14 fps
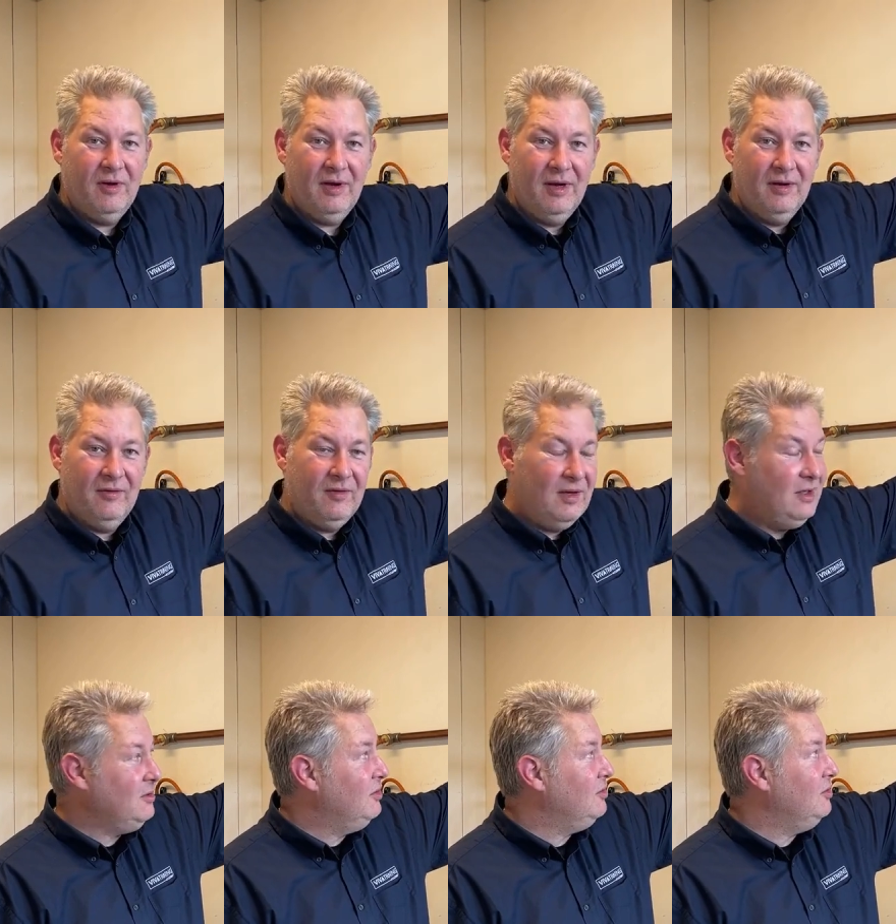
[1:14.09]
If
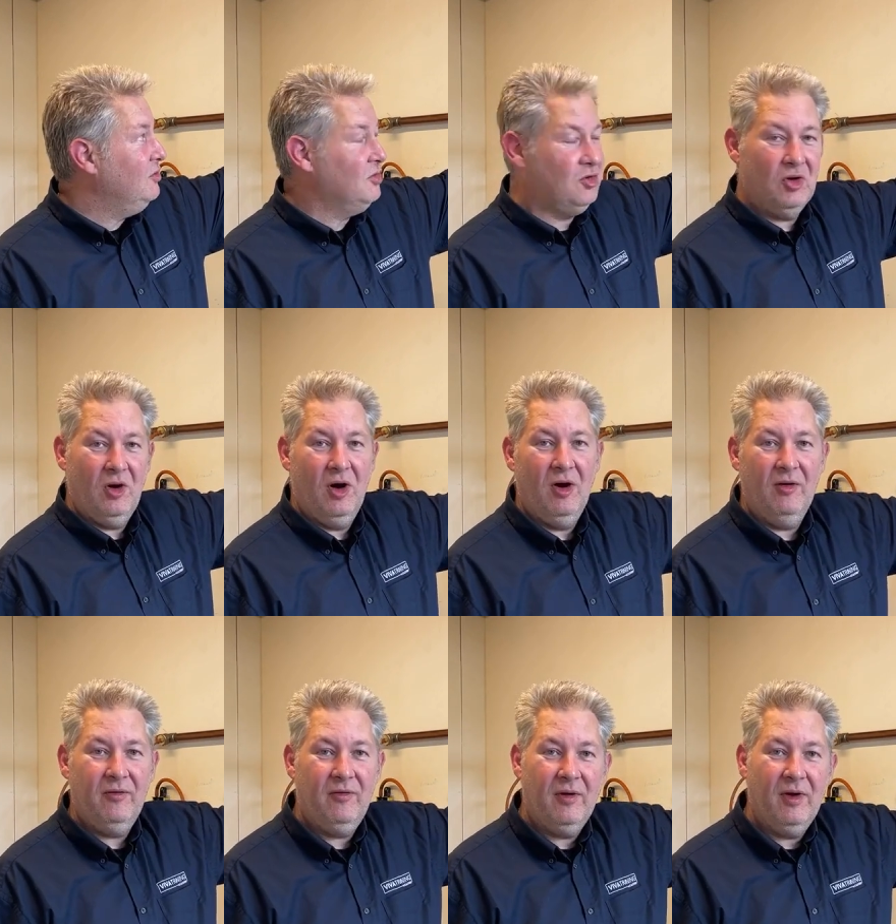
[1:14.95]
this doesn't shut
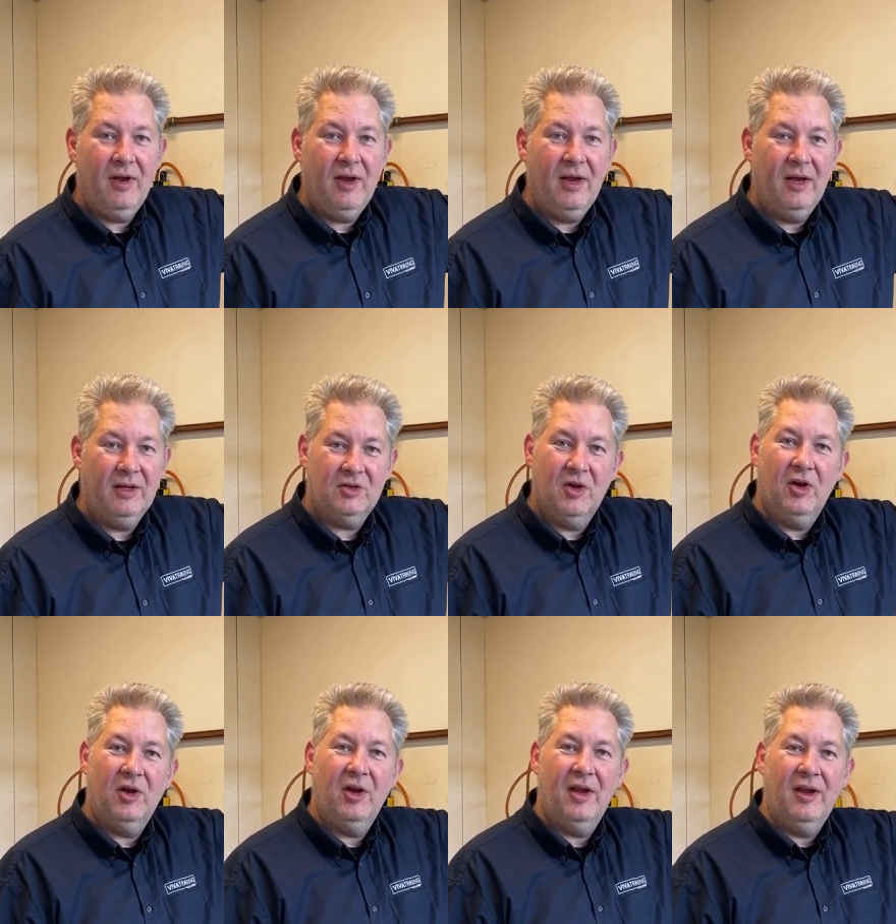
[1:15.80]
off, it's
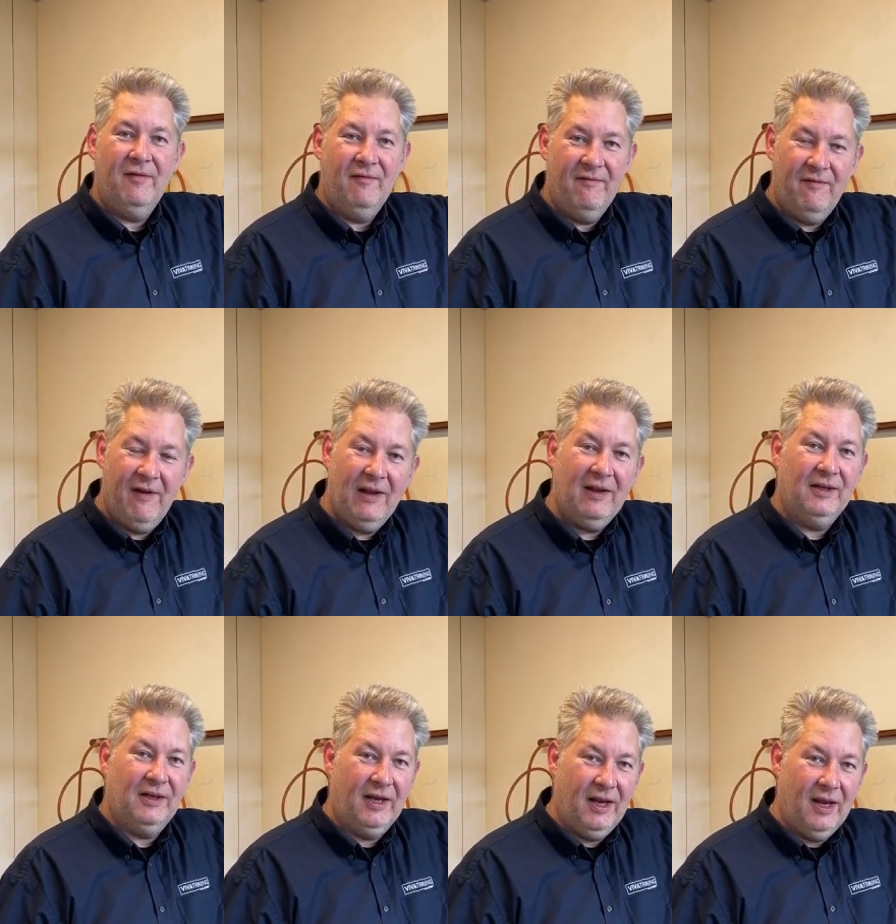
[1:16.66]
going to
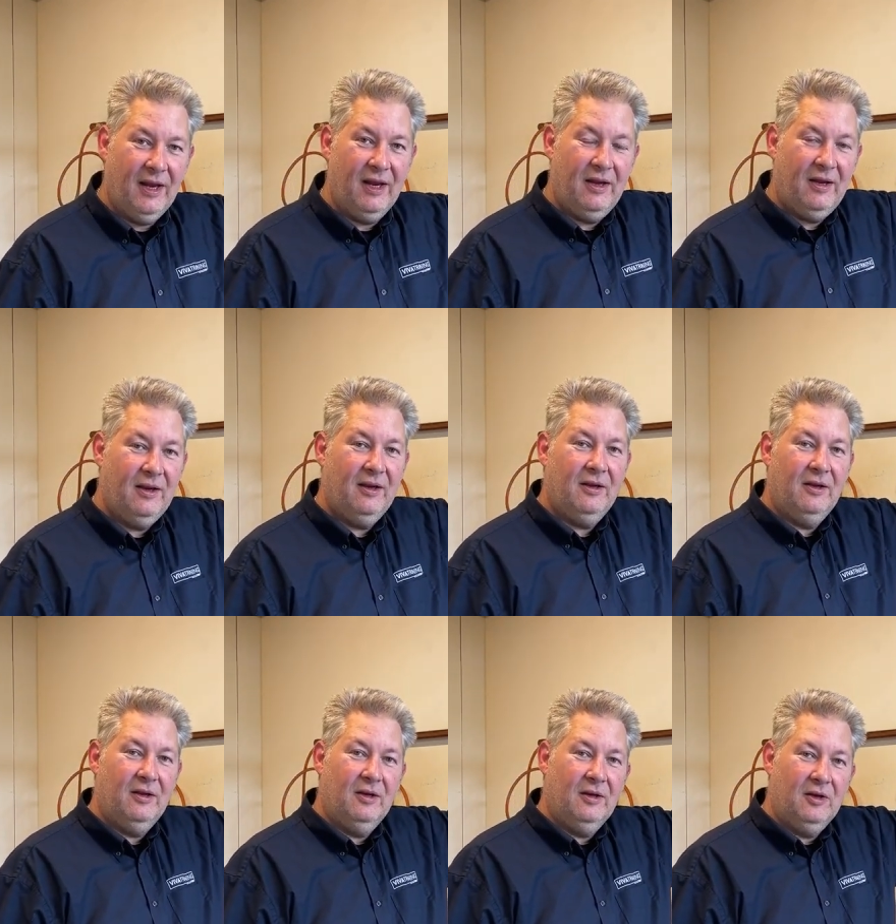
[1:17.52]
invalidate
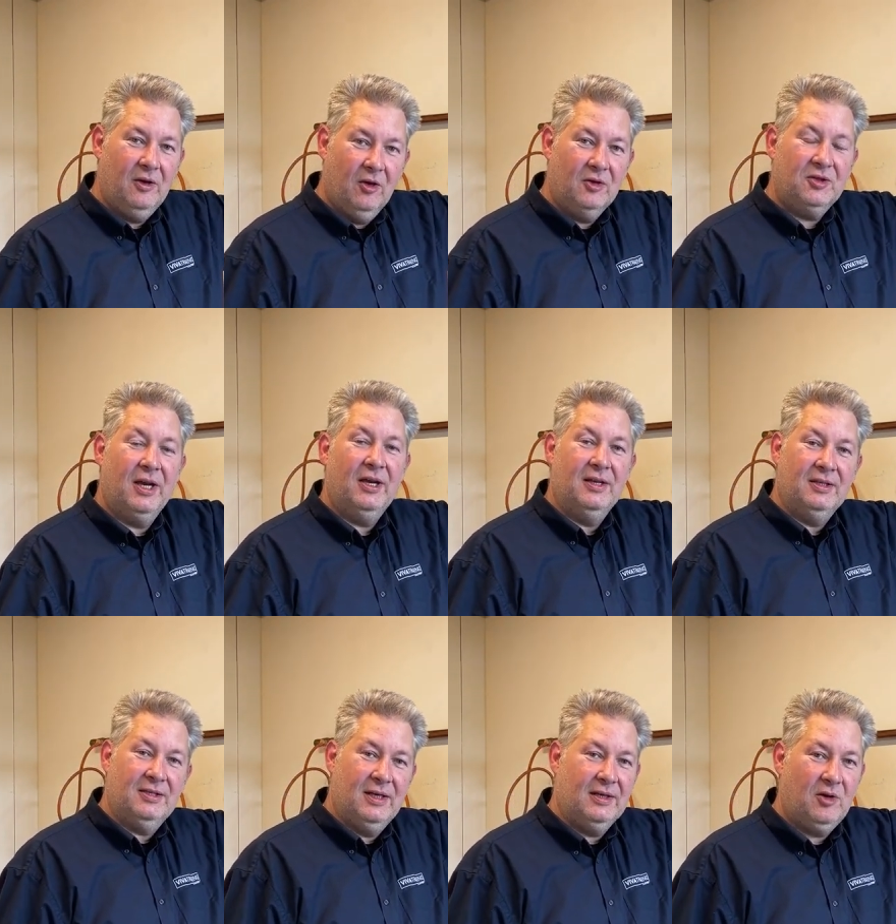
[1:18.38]
your tightness
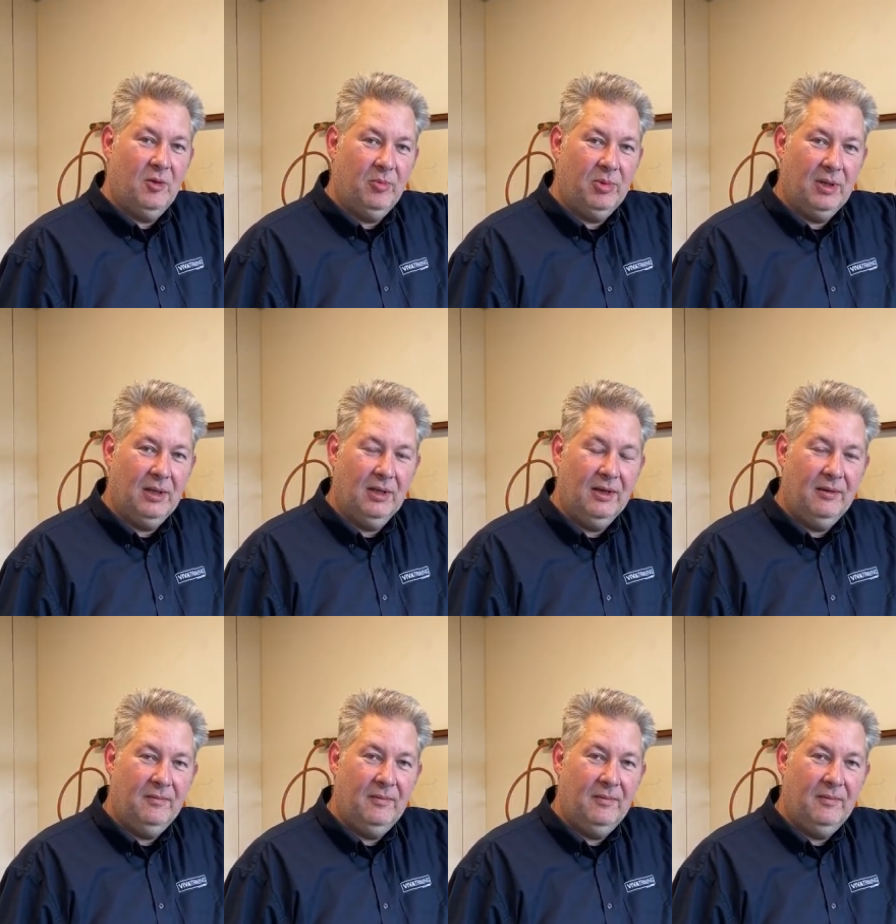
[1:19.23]
test completely.